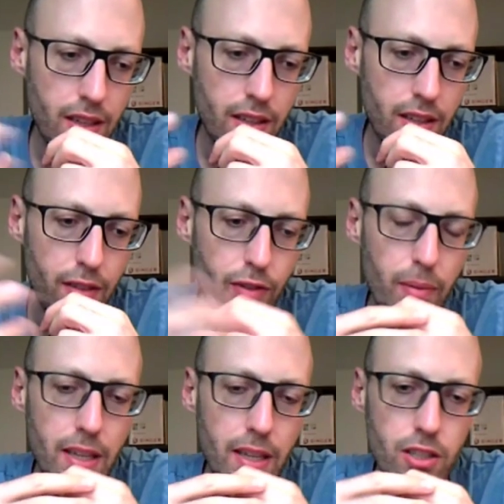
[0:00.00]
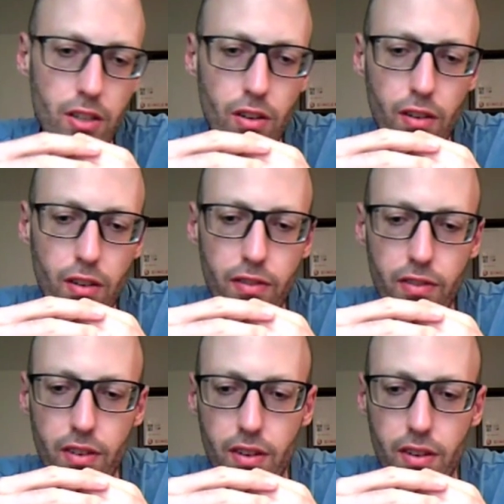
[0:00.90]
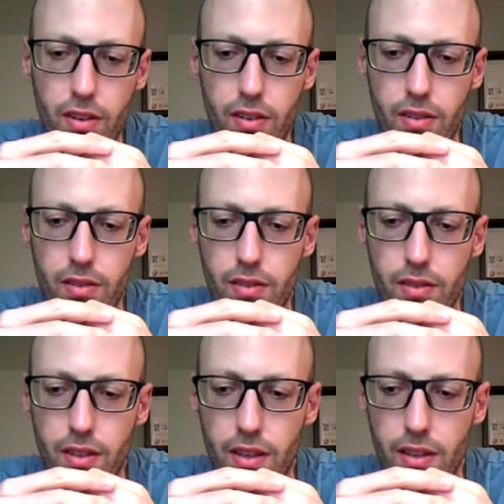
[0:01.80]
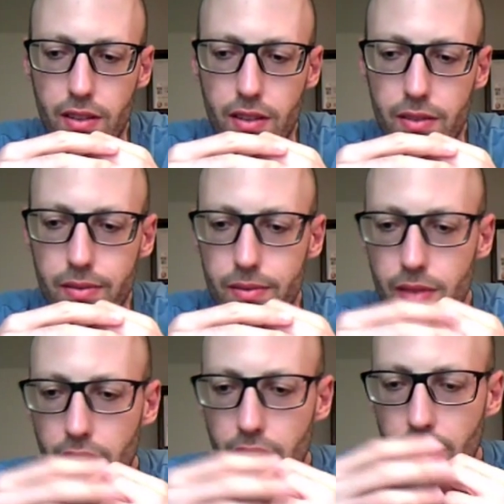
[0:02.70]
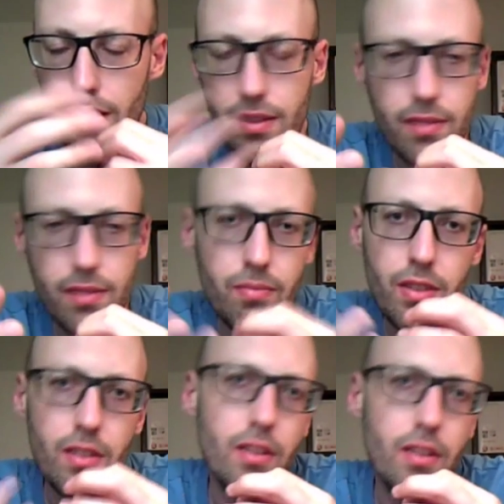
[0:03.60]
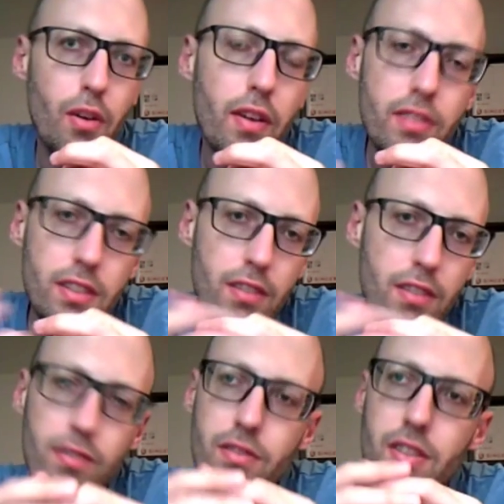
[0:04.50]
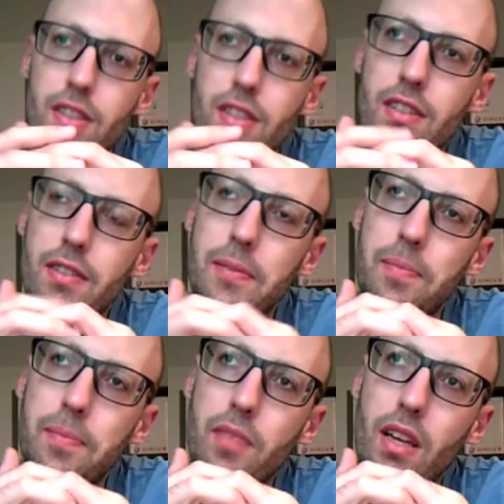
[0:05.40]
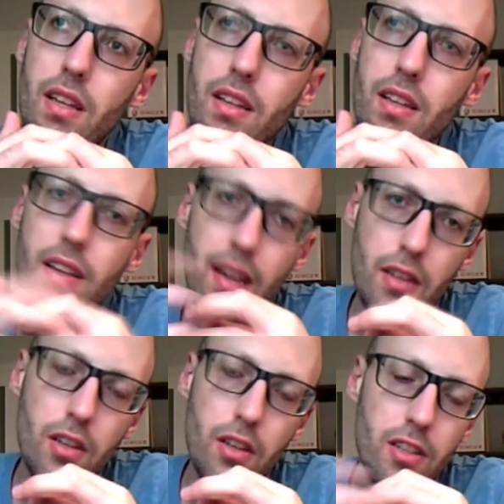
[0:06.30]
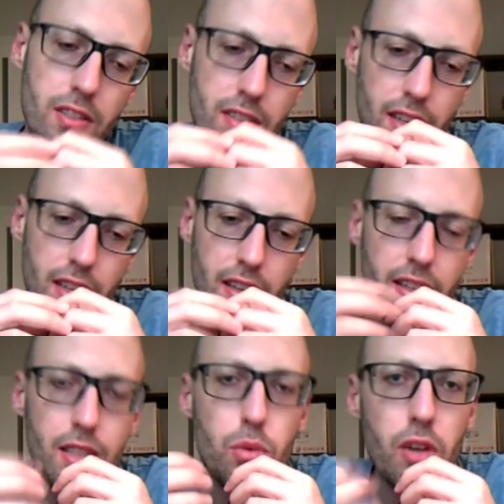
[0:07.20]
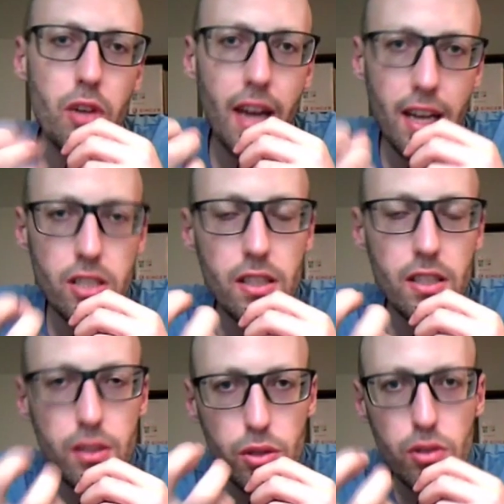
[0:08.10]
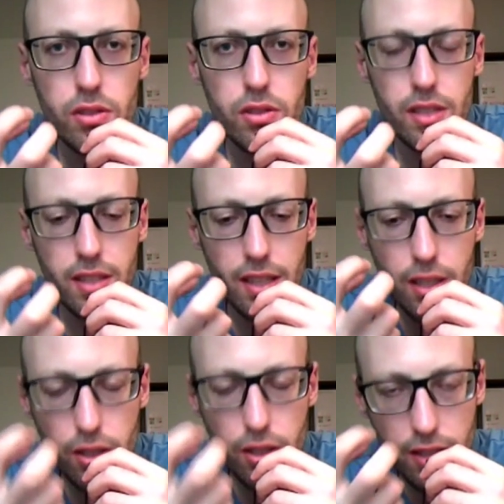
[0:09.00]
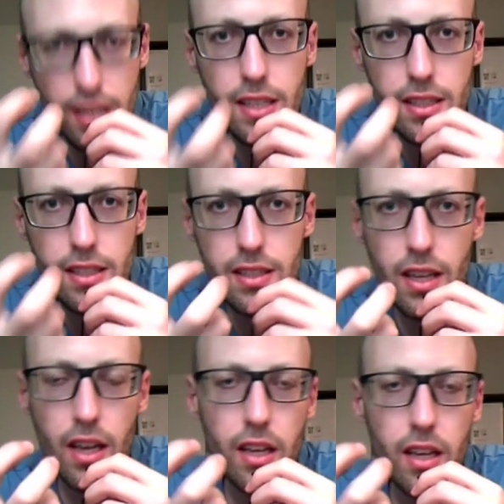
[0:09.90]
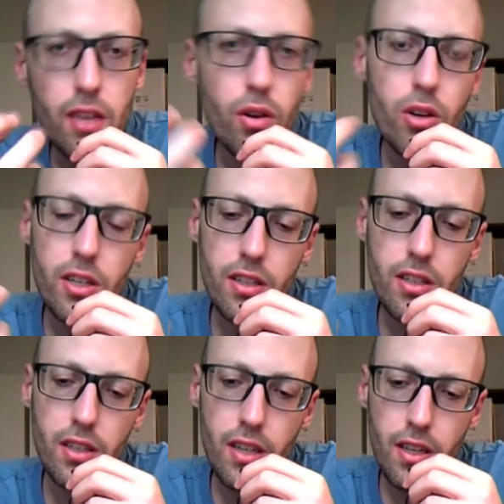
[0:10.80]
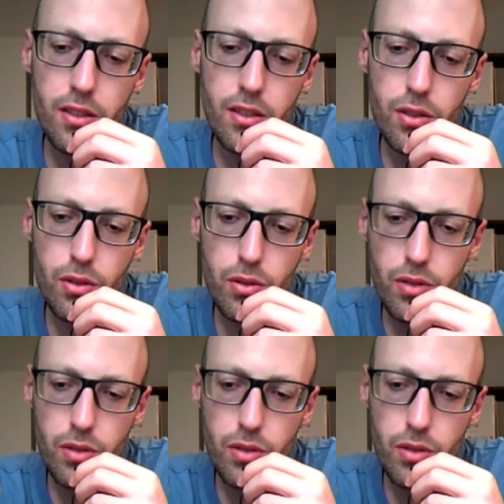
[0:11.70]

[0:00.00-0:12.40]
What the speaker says: formation of the derivative and calculus, and these were actually tools that he needed in order to